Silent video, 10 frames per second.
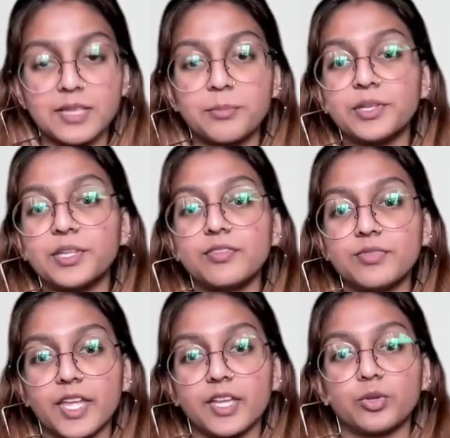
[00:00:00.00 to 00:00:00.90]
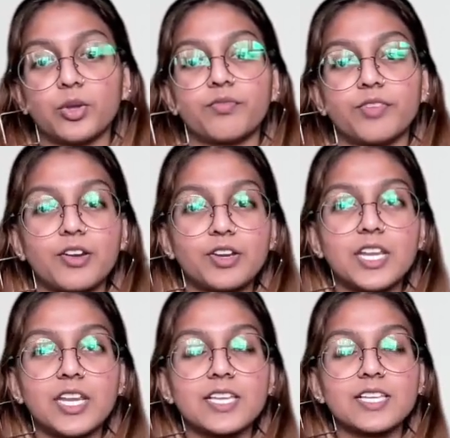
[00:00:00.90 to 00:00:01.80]
they believe that you are
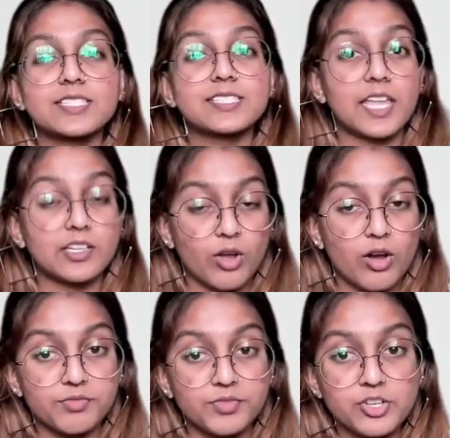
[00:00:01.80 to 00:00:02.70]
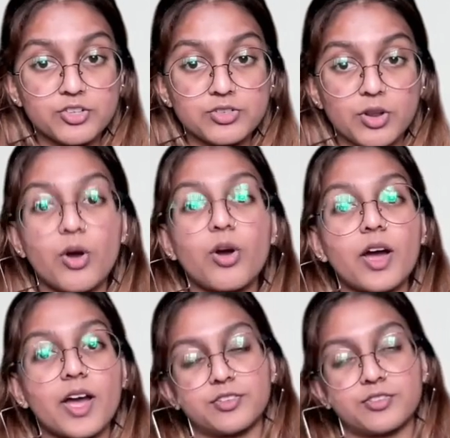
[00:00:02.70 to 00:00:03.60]
very standoffish
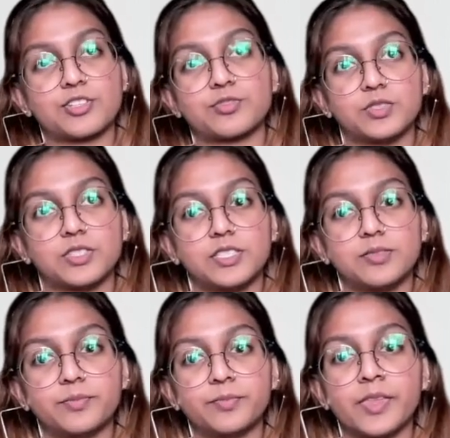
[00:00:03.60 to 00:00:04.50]
or untrustworthy.